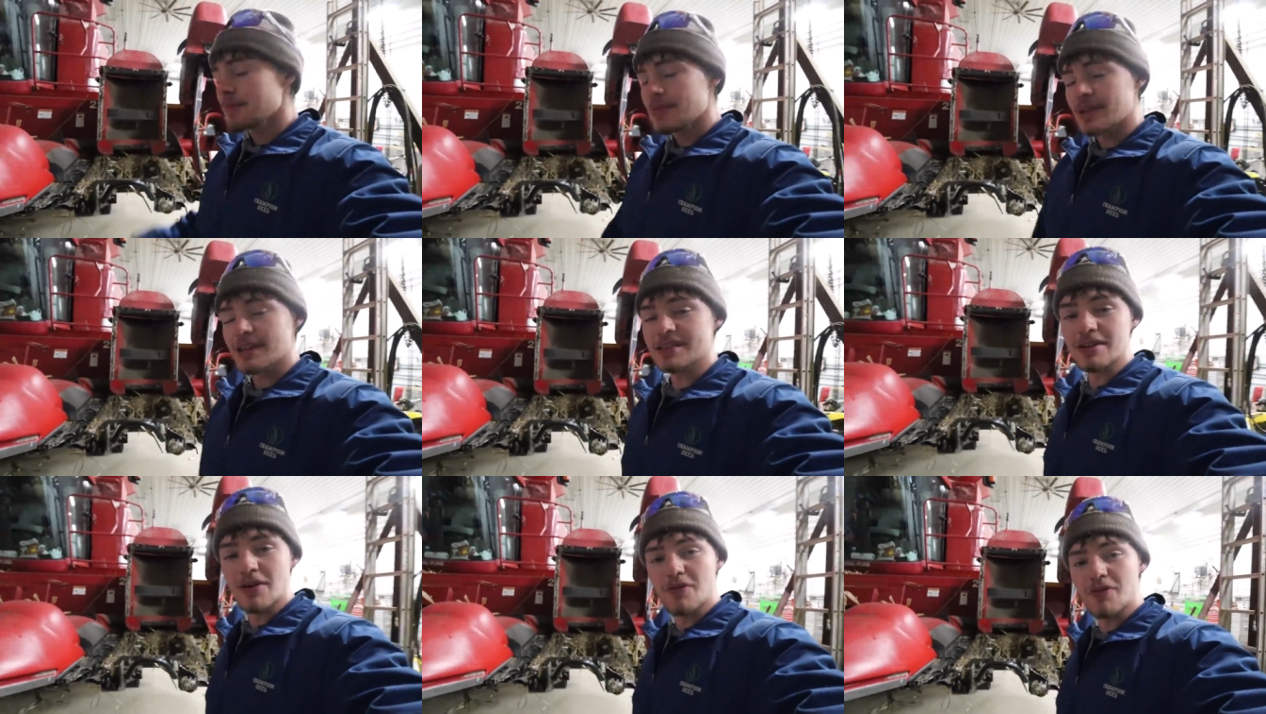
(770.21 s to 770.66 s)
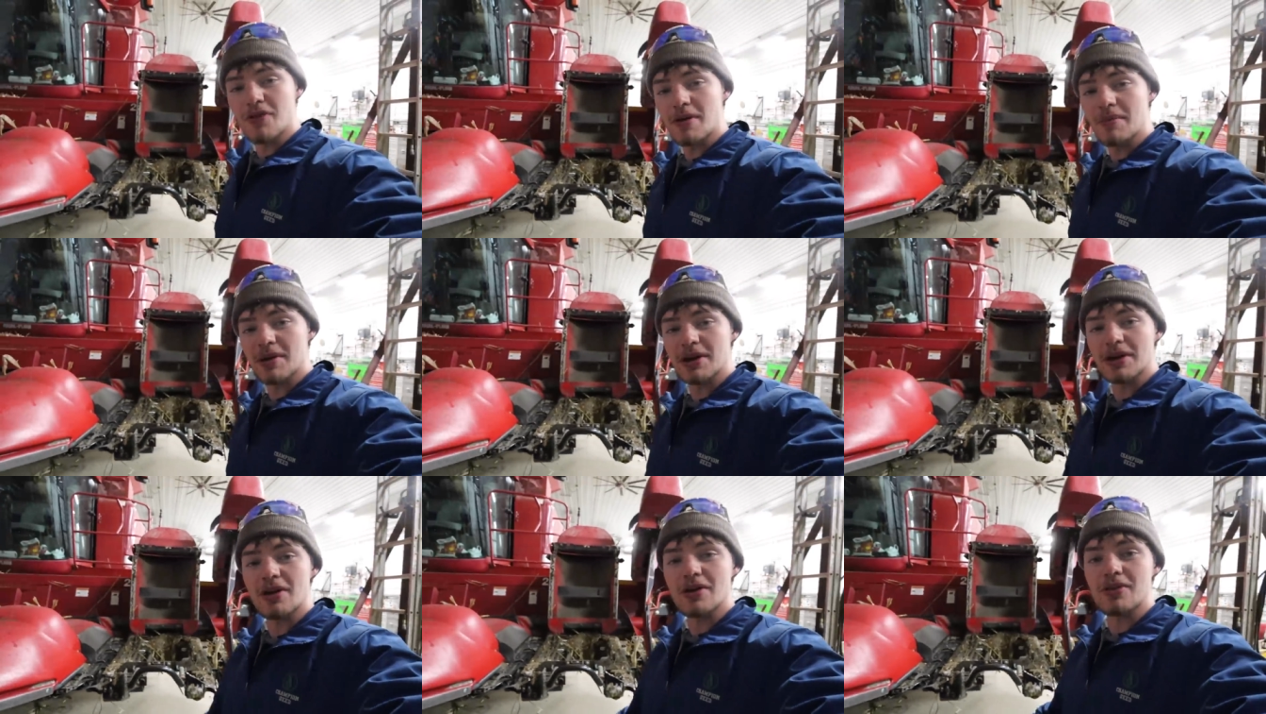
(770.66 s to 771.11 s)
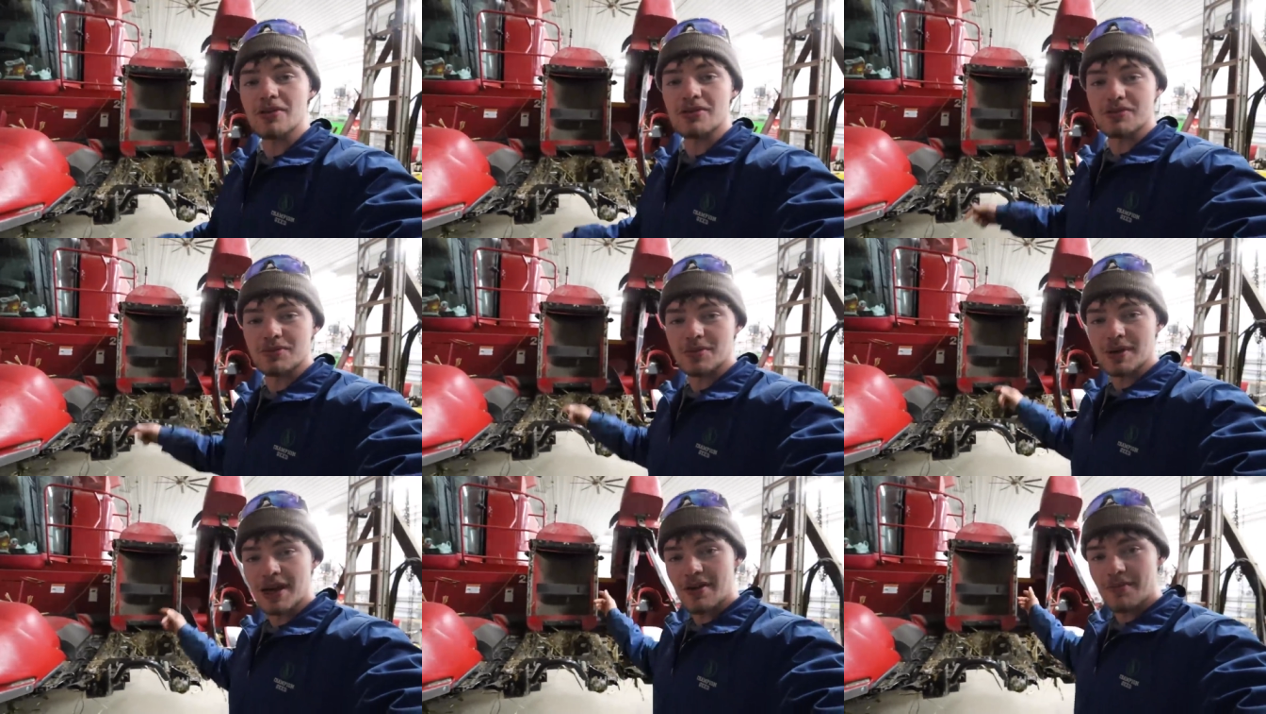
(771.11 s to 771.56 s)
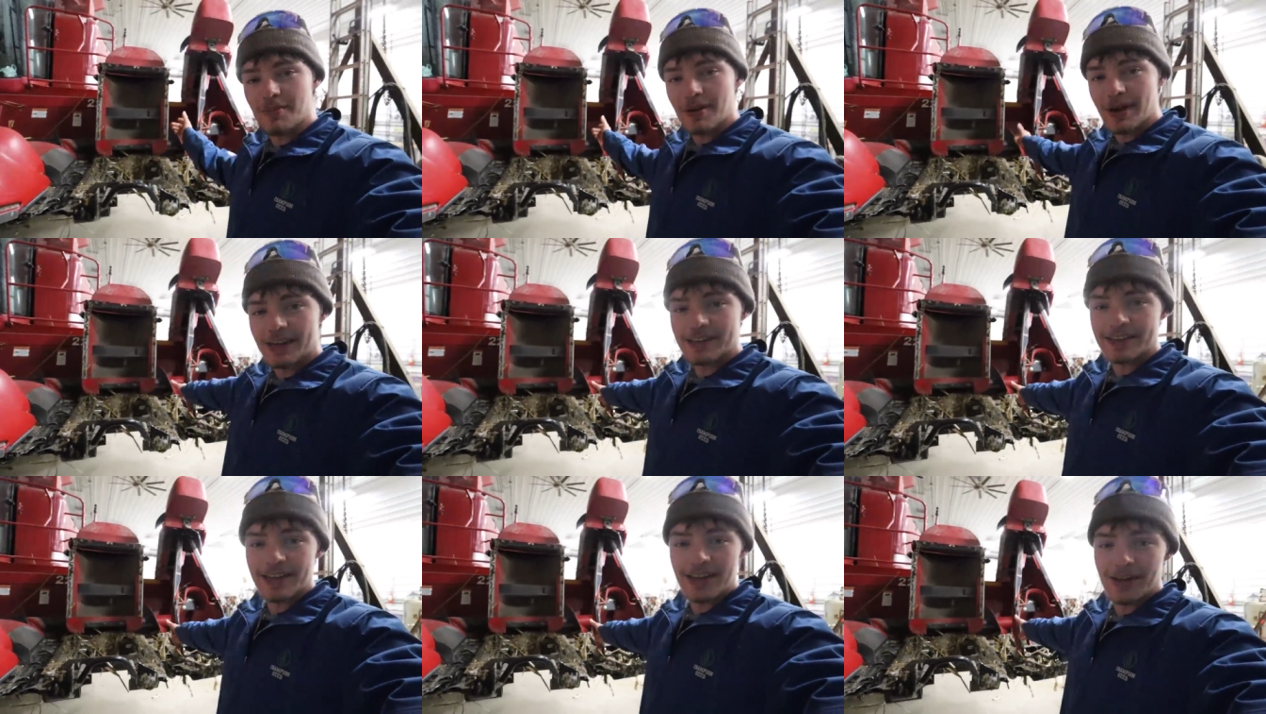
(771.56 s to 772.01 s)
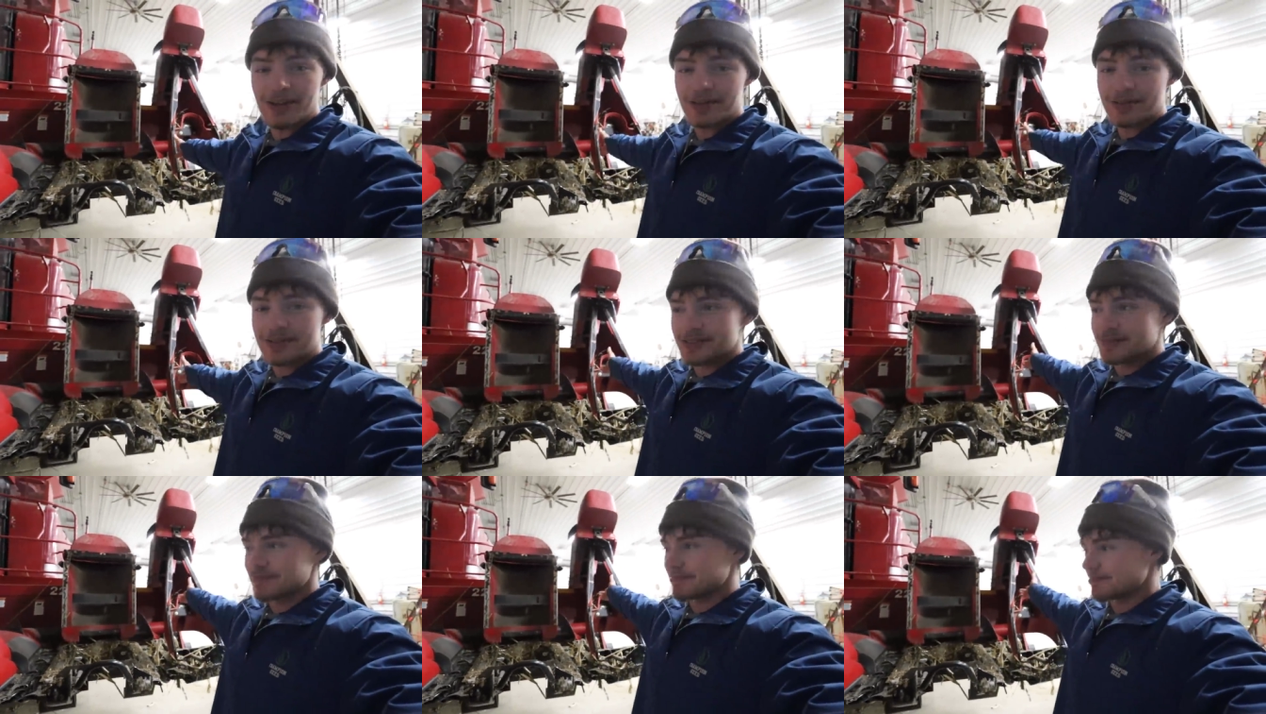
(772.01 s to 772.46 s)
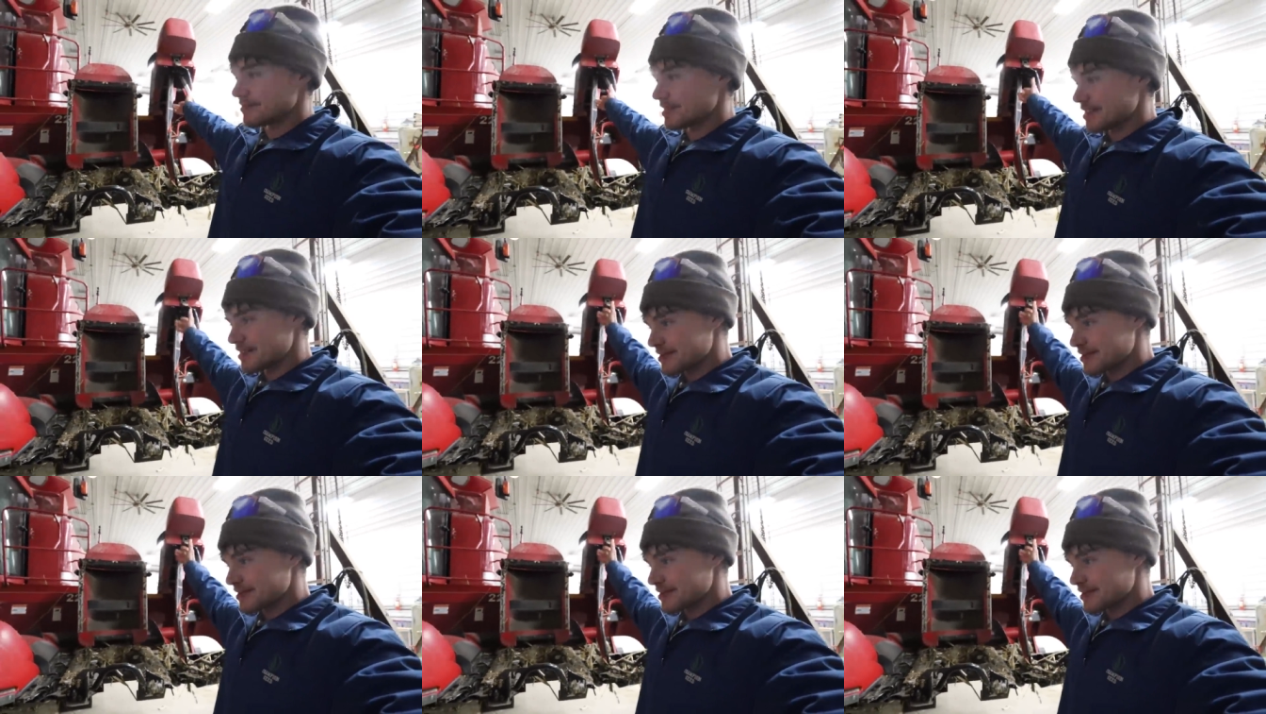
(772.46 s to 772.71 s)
But that's how Furman goes. We have breakdowns, and it